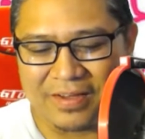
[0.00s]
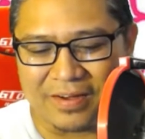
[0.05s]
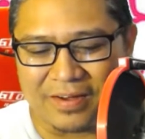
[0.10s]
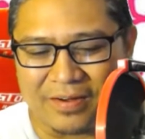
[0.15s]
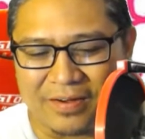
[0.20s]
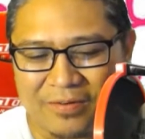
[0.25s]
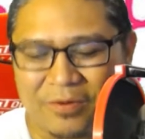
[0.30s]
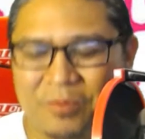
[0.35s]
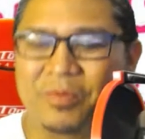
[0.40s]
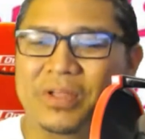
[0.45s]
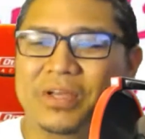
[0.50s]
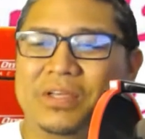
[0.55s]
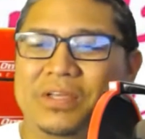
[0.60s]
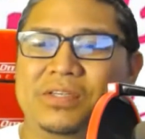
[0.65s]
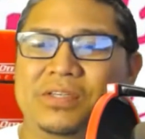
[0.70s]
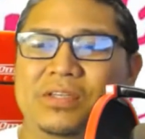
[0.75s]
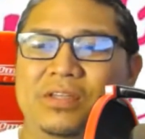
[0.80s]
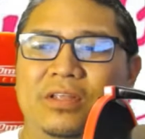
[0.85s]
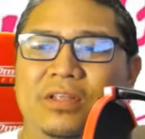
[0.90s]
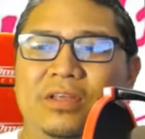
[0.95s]

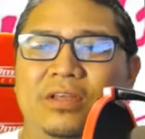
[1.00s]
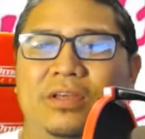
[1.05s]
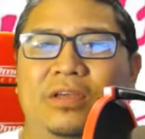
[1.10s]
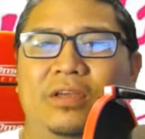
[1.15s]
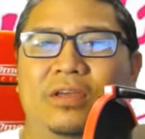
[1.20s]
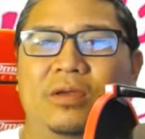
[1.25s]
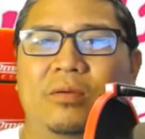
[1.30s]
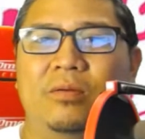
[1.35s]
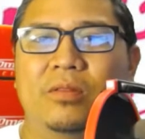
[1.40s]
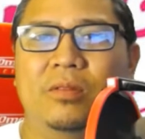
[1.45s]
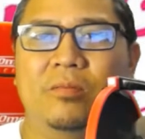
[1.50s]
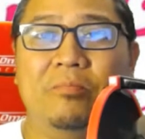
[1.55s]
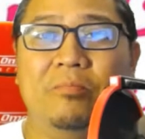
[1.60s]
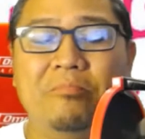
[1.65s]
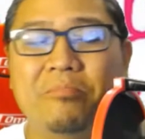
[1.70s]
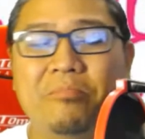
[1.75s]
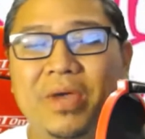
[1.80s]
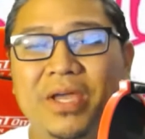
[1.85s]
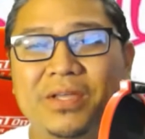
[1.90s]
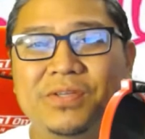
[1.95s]
replaced the
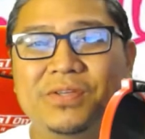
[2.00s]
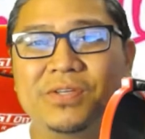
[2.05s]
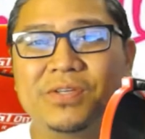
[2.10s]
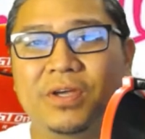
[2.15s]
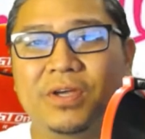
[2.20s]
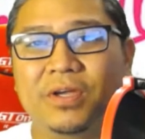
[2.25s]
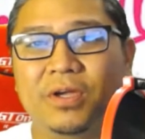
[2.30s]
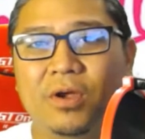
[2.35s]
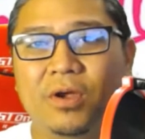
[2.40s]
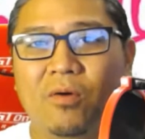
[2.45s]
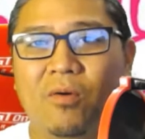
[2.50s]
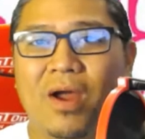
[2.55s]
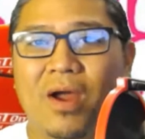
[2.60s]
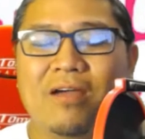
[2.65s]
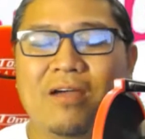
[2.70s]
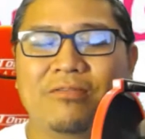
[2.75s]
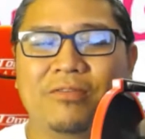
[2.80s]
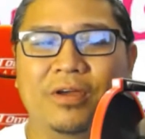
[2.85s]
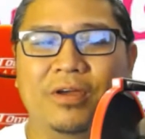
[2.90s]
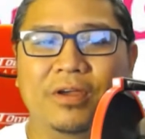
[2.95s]
basic
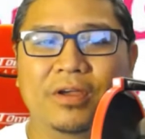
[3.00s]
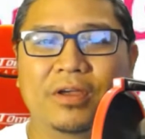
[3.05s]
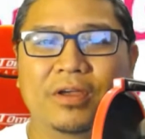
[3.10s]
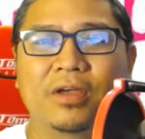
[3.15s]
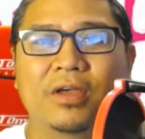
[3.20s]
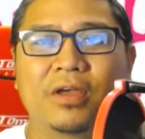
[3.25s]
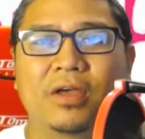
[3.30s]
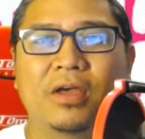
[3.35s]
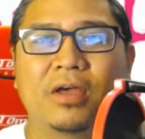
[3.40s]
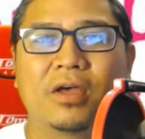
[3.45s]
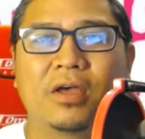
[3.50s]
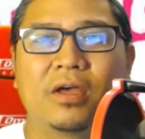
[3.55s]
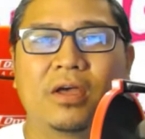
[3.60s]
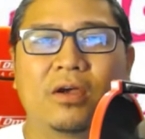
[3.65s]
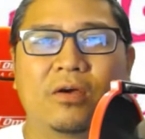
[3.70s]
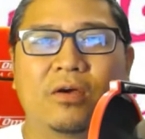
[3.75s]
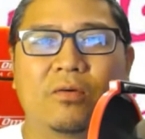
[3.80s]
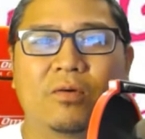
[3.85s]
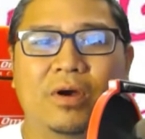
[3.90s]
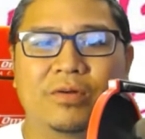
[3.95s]
graphic
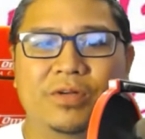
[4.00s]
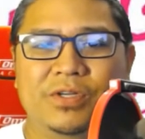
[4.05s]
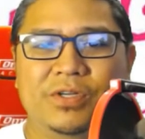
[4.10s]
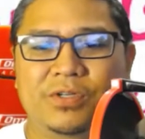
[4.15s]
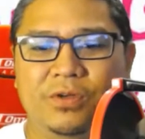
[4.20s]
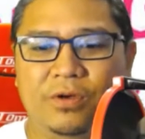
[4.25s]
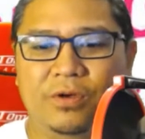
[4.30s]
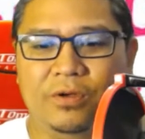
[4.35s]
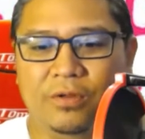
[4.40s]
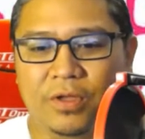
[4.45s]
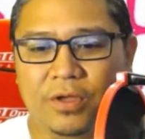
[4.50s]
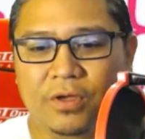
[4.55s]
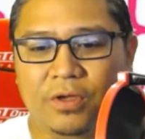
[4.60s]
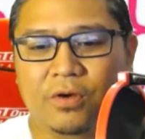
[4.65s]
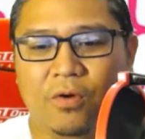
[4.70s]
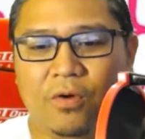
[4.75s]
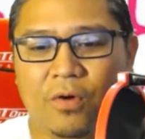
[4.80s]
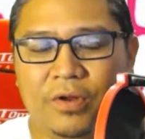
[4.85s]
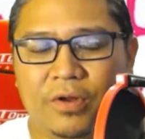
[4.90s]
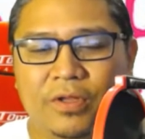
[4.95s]
where I just took like
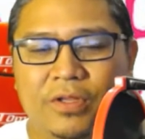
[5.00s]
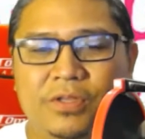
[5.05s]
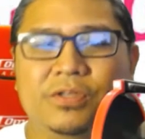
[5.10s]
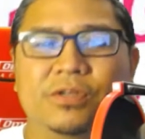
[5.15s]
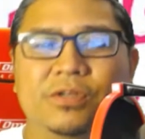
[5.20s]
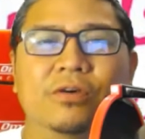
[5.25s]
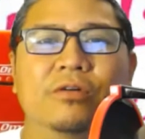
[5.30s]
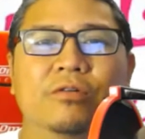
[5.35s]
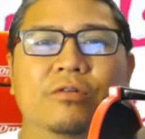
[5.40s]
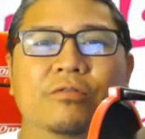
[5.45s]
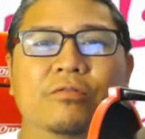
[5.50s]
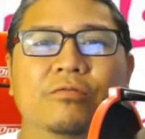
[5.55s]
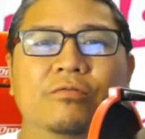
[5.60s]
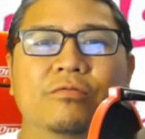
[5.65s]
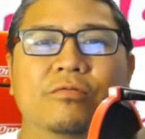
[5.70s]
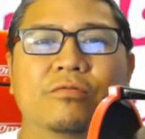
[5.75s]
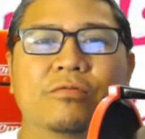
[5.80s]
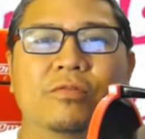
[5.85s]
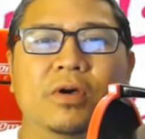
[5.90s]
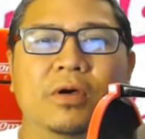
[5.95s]
coordinates
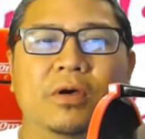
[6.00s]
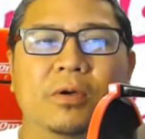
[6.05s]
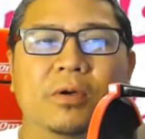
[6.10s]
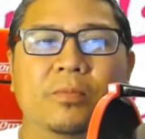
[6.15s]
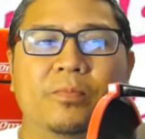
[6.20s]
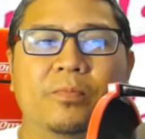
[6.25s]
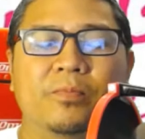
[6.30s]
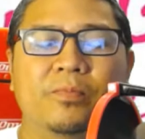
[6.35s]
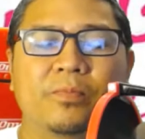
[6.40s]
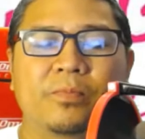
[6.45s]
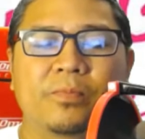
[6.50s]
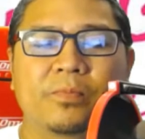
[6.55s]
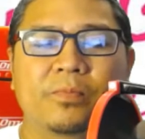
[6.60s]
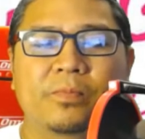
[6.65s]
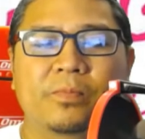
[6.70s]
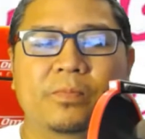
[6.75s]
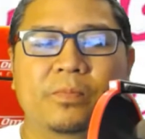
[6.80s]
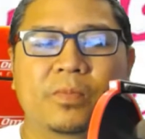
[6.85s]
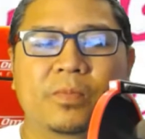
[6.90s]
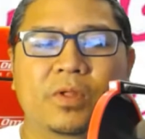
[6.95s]
of
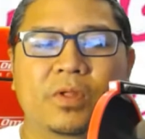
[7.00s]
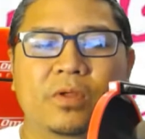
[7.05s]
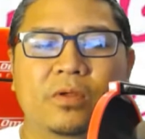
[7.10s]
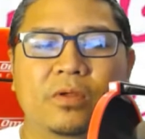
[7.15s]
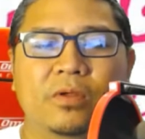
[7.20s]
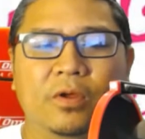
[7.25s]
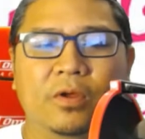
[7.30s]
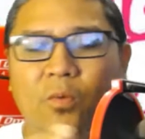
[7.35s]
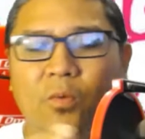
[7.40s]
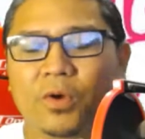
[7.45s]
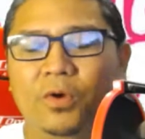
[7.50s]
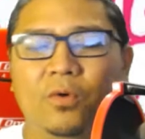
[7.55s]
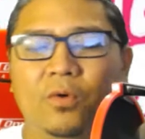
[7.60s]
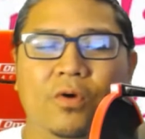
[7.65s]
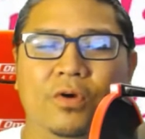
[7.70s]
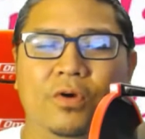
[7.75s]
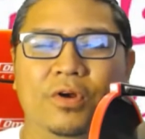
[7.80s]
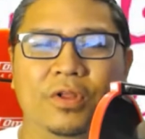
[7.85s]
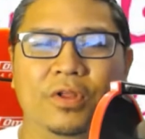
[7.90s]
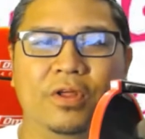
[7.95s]
like one
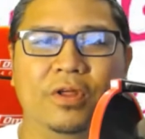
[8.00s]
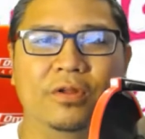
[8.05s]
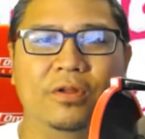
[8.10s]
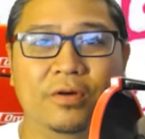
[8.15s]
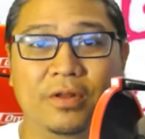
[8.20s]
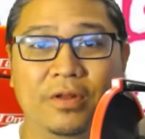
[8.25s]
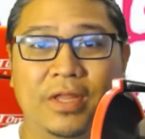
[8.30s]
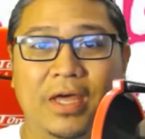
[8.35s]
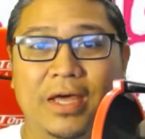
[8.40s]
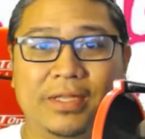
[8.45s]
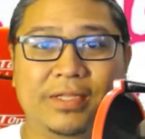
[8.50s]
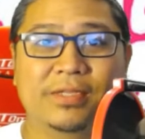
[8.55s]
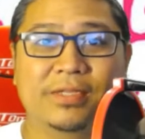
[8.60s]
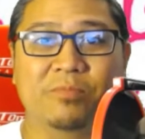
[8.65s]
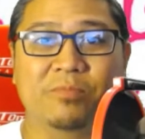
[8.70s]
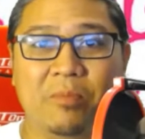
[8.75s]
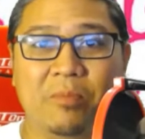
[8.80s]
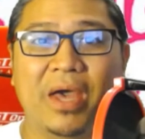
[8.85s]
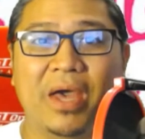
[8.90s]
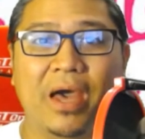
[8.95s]
corner or the other, and that's
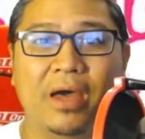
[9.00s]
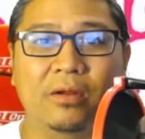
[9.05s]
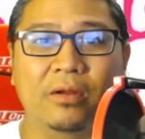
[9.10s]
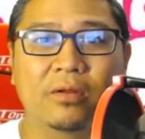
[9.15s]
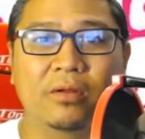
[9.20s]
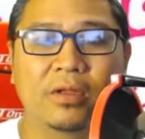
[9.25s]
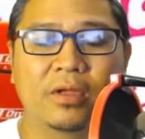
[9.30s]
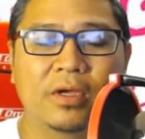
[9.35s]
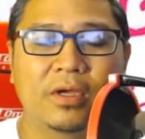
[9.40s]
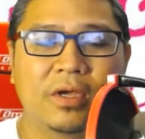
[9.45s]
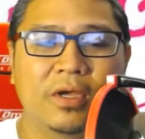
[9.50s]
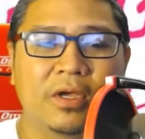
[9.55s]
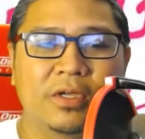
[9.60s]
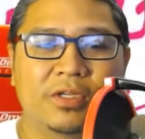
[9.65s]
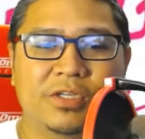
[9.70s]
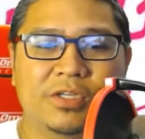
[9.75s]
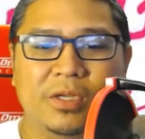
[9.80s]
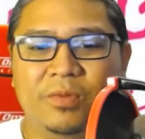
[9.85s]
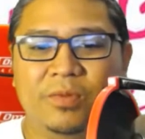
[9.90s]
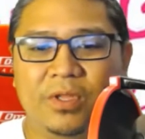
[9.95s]
my paddle.
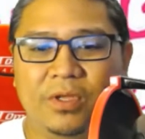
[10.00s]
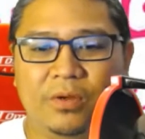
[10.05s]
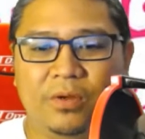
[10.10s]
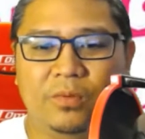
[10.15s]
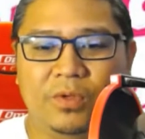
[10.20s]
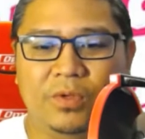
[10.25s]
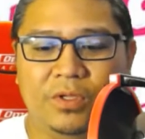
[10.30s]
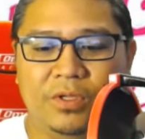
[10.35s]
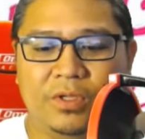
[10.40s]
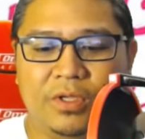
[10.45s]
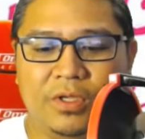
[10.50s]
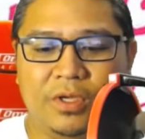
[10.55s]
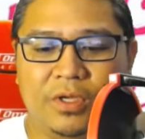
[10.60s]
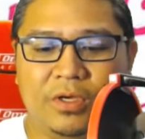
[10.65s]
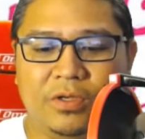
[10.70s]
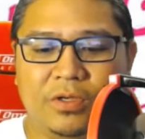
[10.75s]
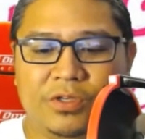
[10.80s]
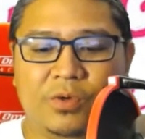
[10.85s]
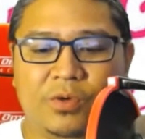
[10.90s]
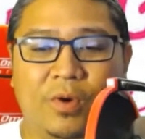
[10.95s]
Same thing with
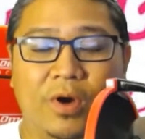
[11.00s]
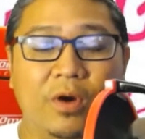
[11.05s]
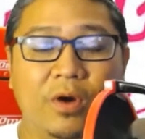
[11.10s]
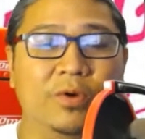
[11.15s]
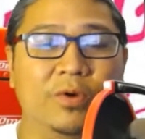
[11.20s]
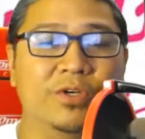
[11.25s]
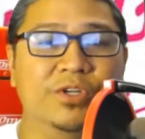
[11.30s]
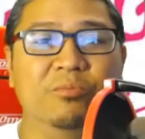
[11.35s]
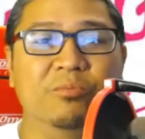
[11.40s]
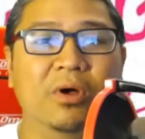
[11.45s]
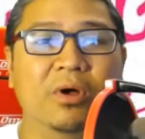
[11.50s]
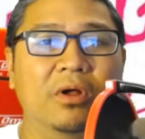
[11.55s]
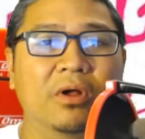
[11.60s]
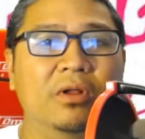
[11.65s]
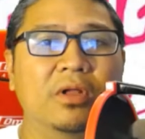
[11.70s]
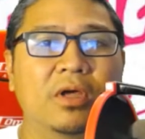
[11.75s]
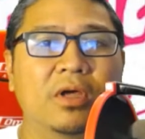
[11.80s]
the square, which is a ball,